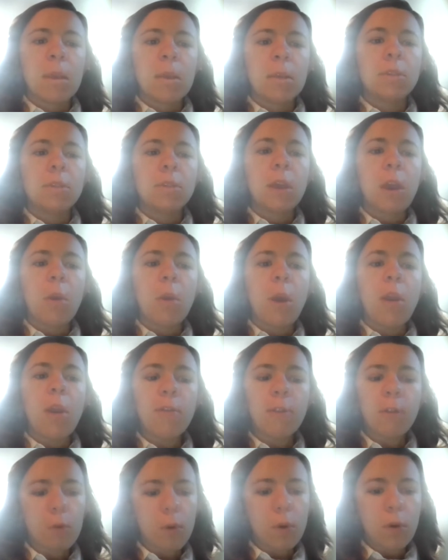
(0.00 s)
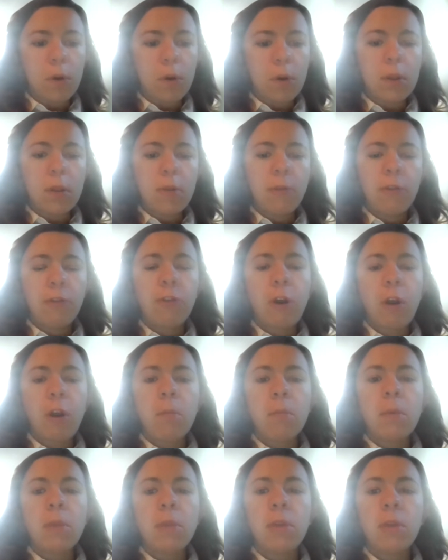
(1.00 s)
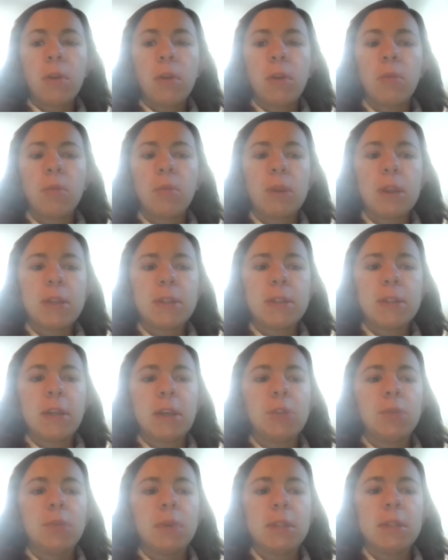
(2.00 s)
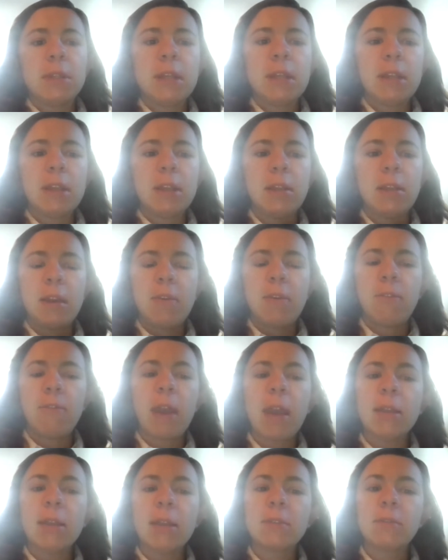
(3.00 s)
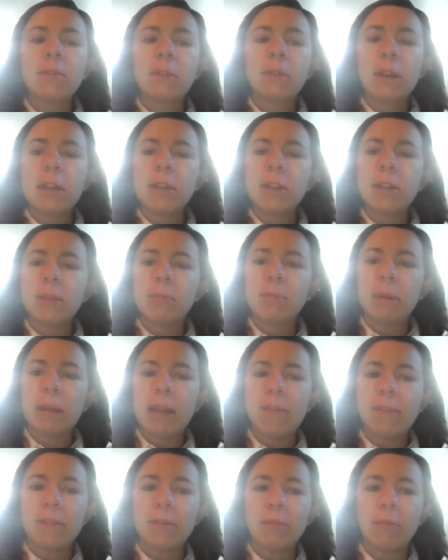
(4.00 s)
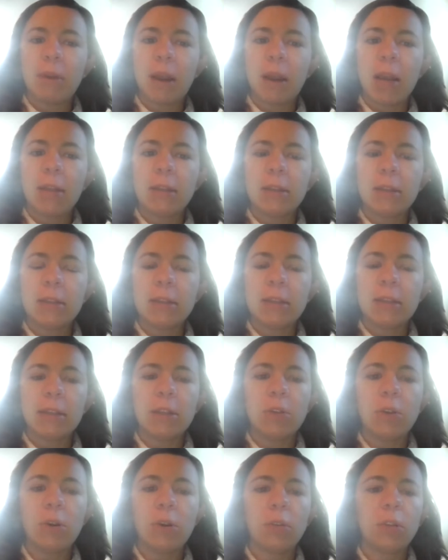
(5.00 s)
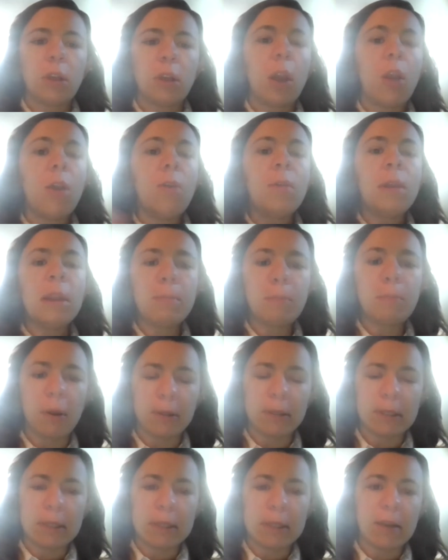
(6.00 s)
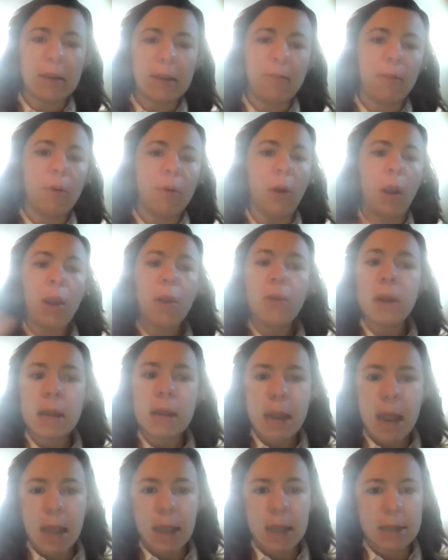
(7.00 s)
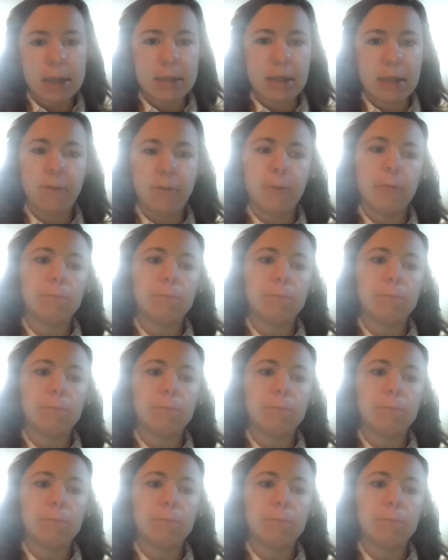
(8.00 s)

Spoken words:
So overall, from the research, we see that the effects of religious beliefs and practices are not only positive or only negative.